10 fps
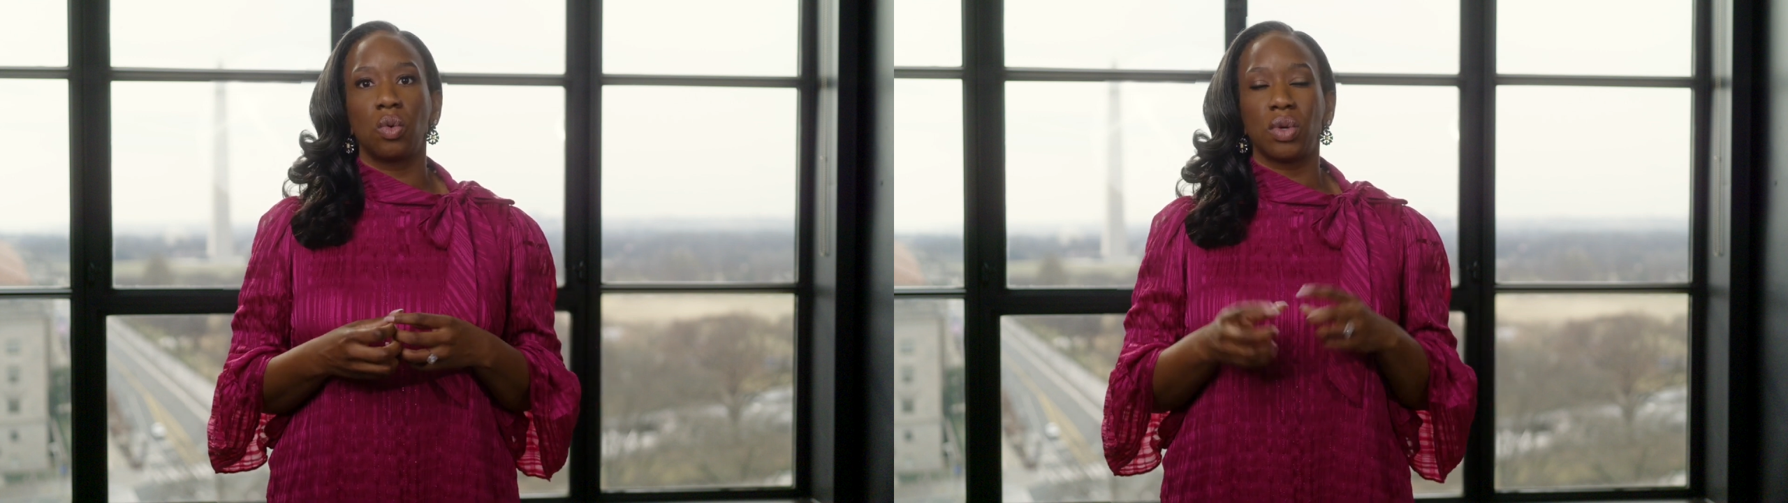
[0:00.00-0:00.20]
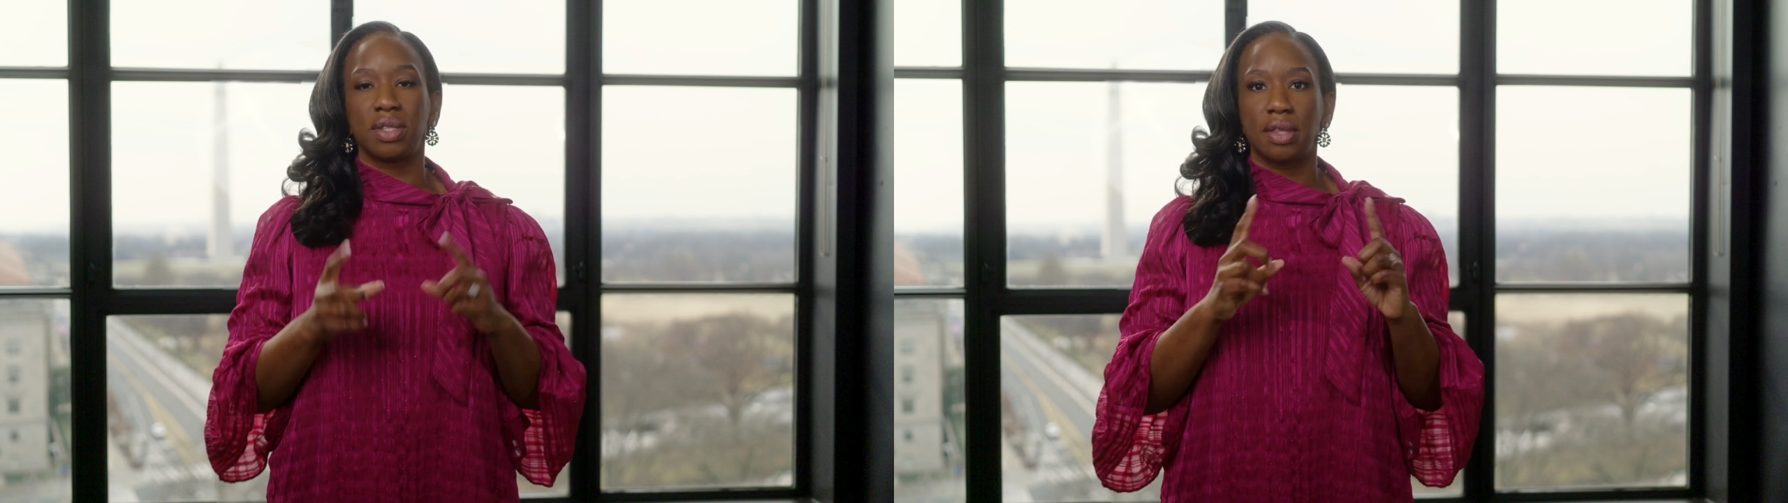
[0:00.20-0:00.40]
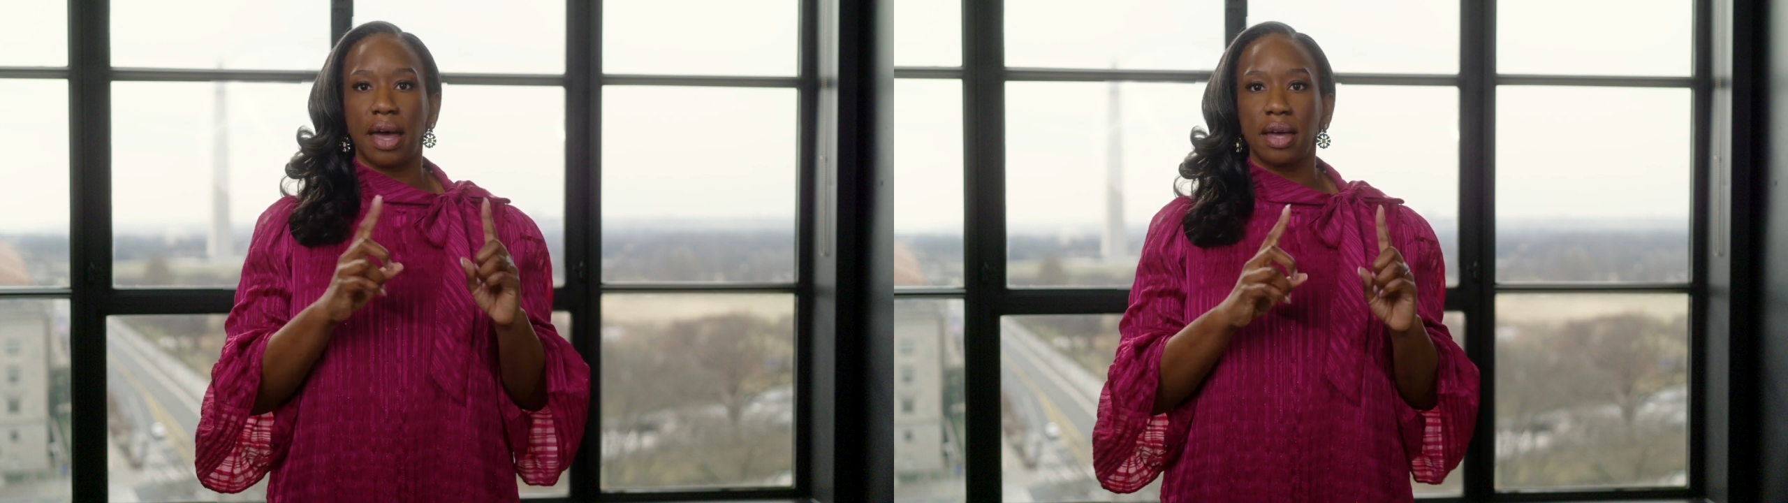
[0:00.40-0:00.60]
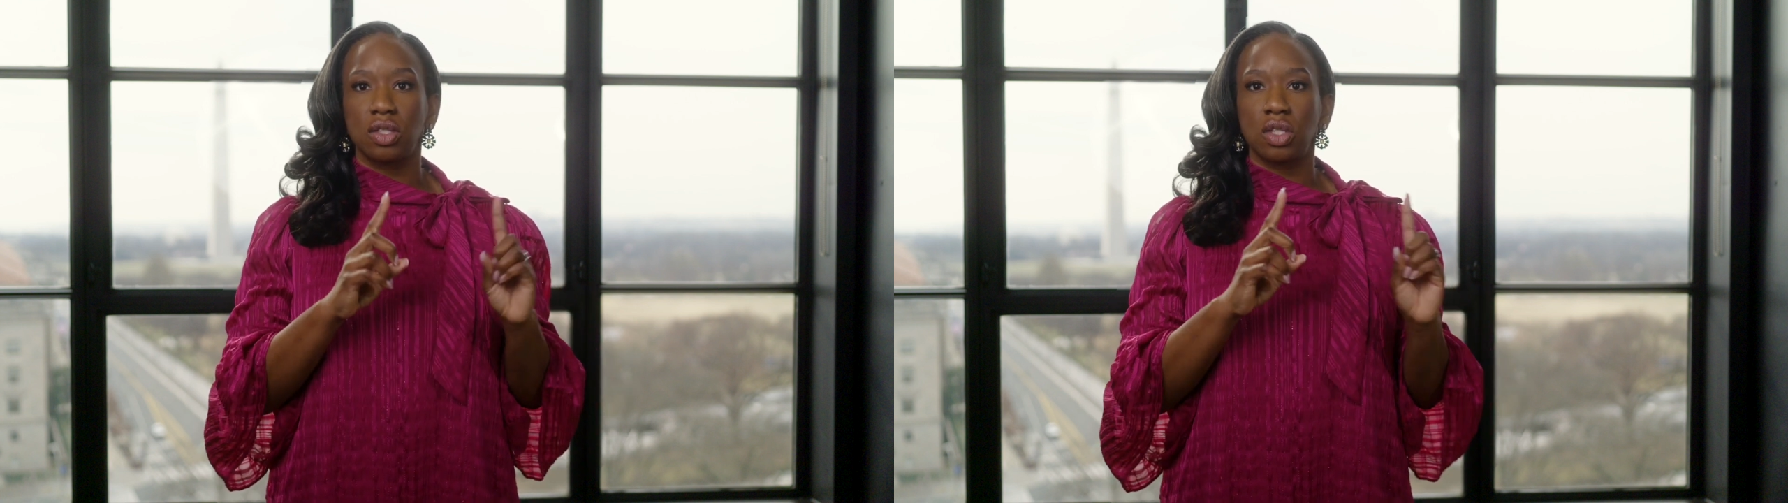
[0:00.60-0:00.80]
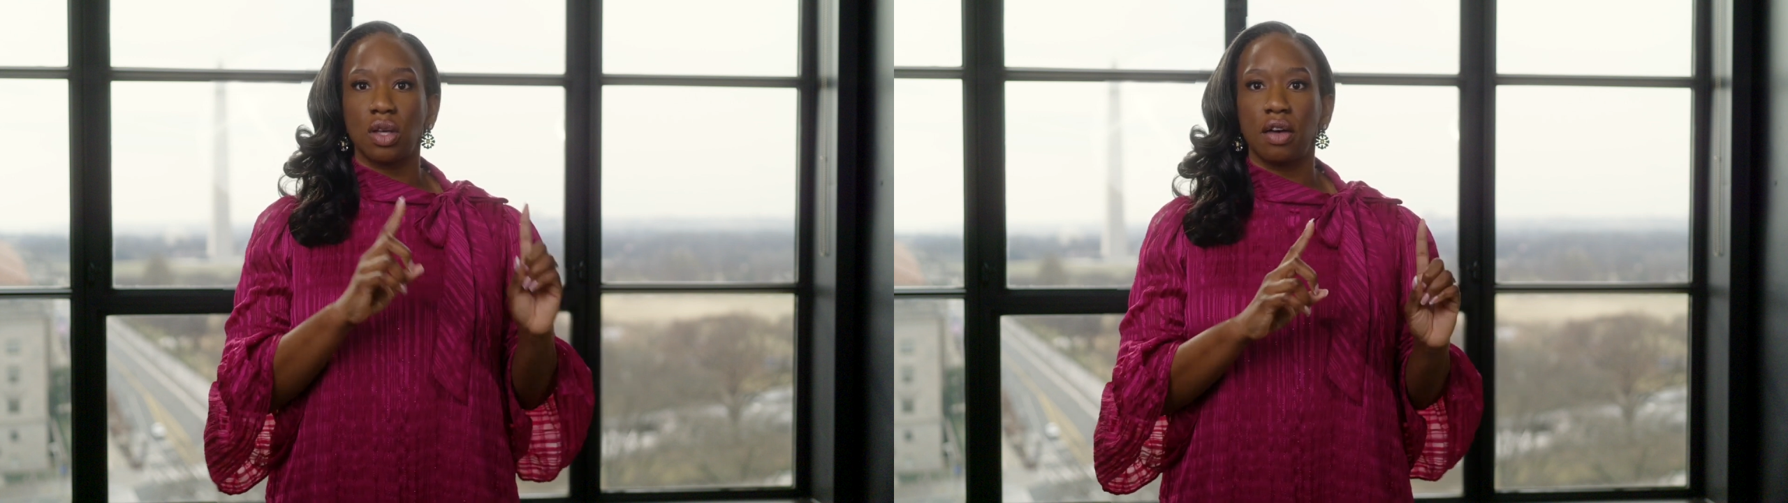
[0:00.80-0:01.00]
was that
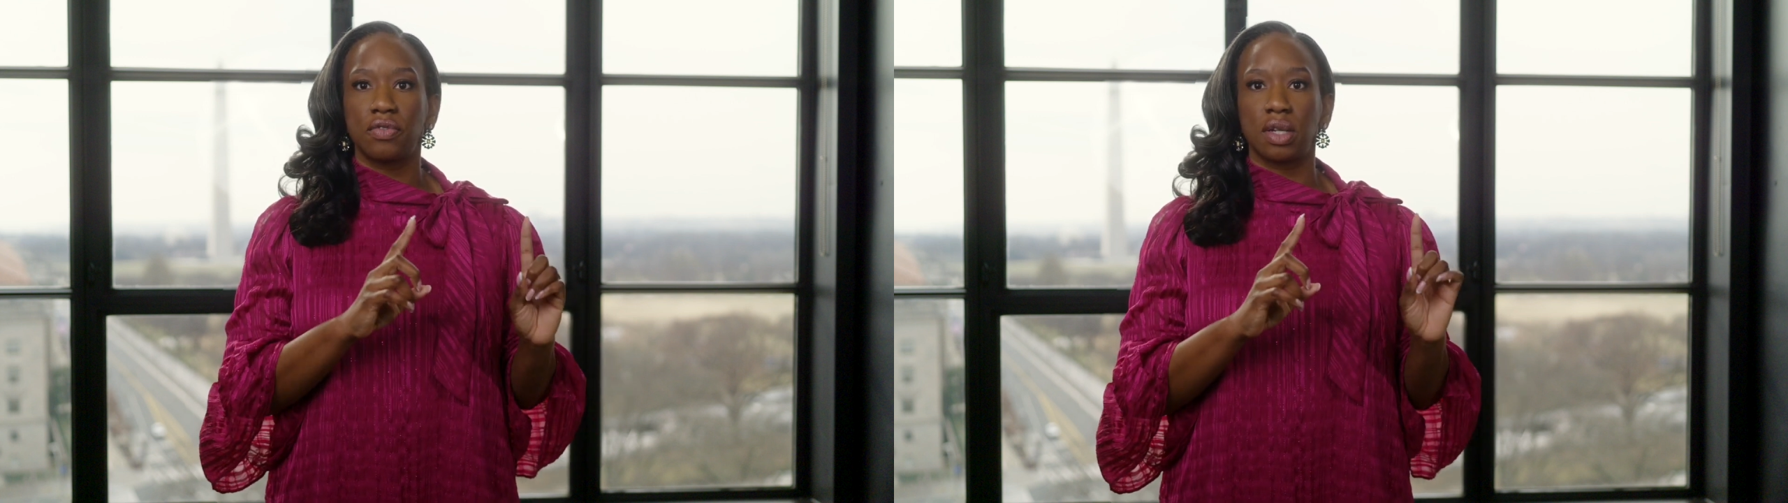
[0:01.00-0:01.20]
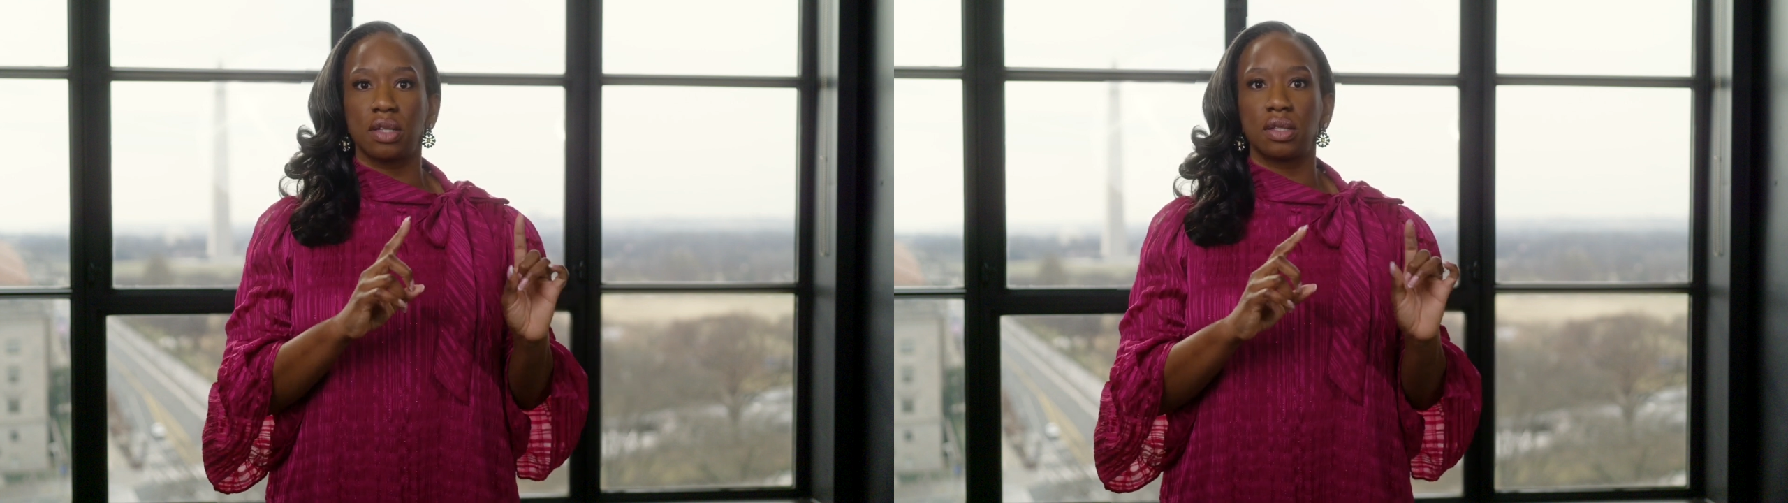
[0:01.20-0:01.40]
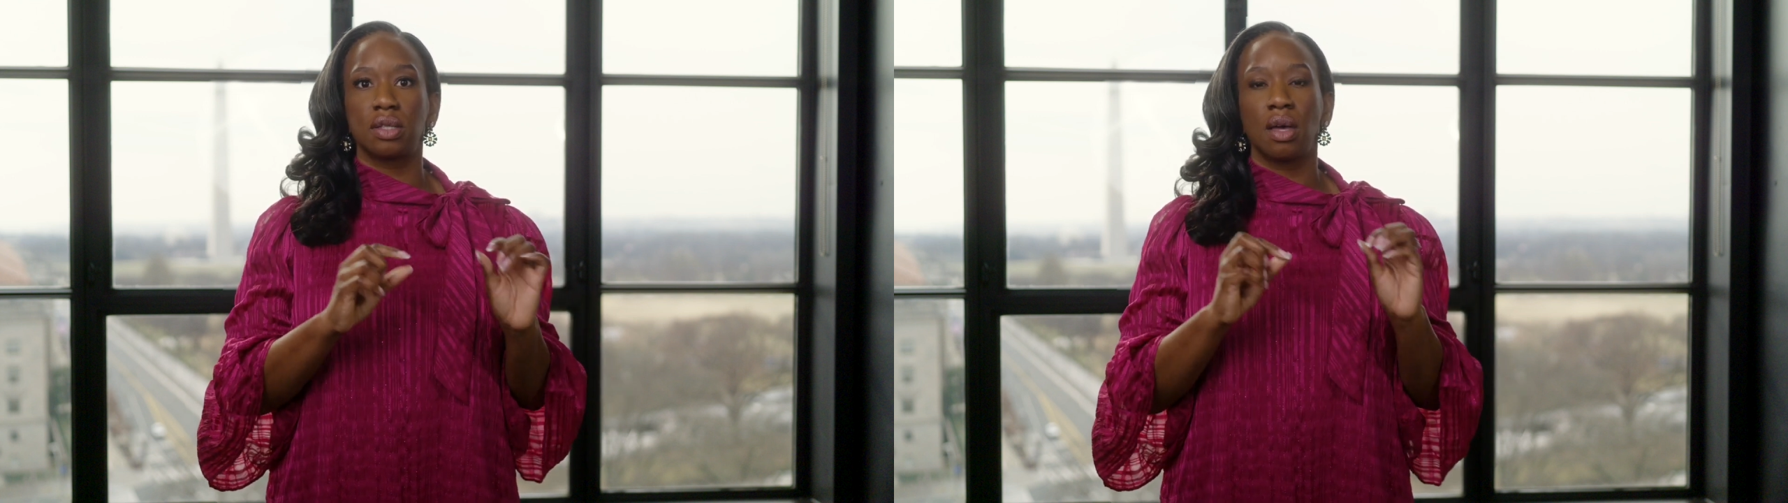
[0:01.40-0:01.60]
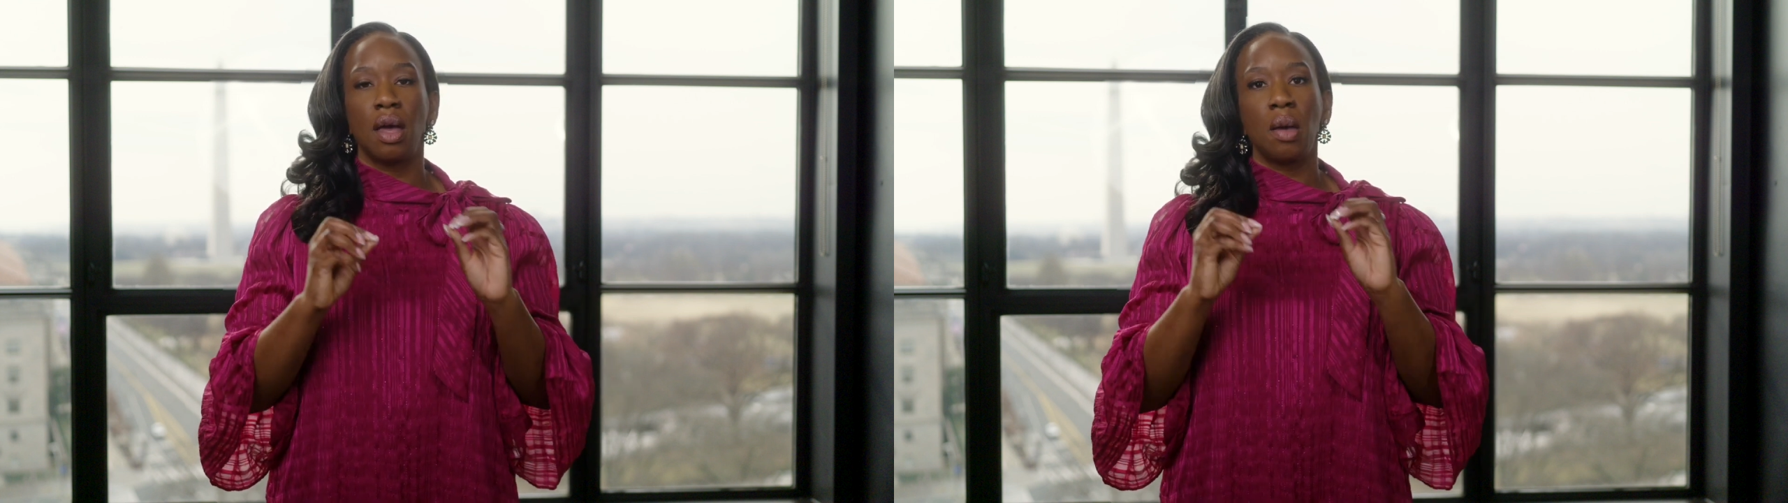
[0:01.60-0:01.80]
softness